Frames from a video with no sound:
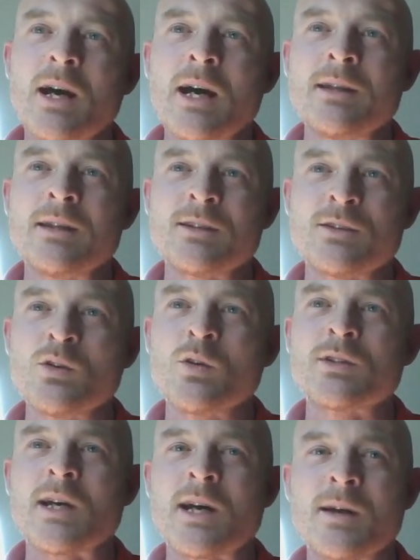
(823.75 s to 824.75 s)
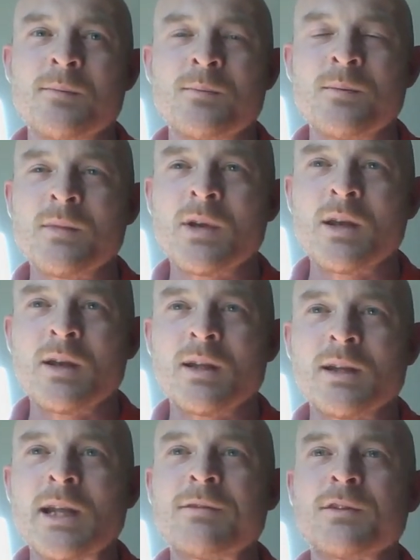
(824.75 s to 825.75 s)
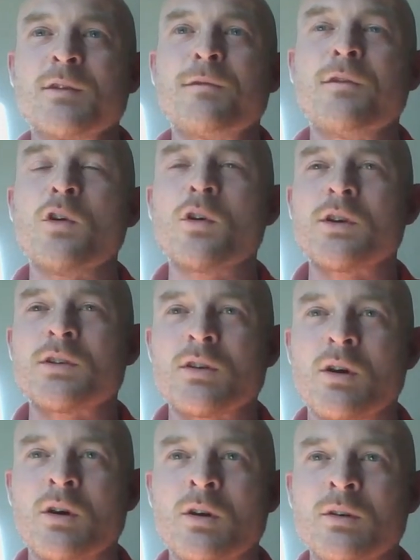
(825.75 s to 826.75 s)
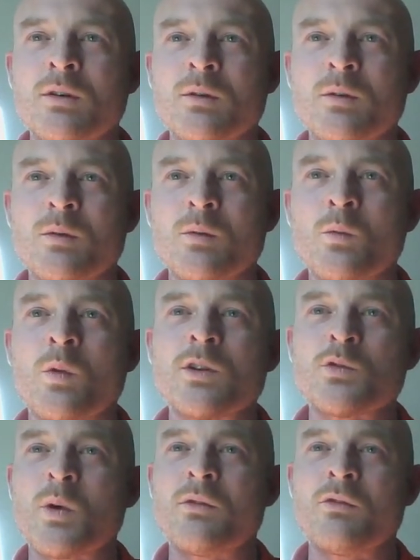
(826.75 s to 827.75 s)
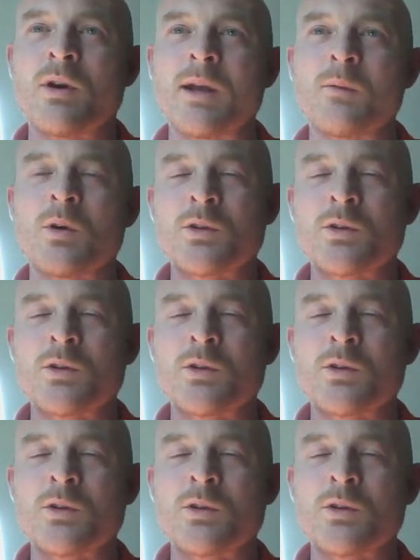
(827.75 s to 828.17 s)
and there's no time left to focus on what's went right,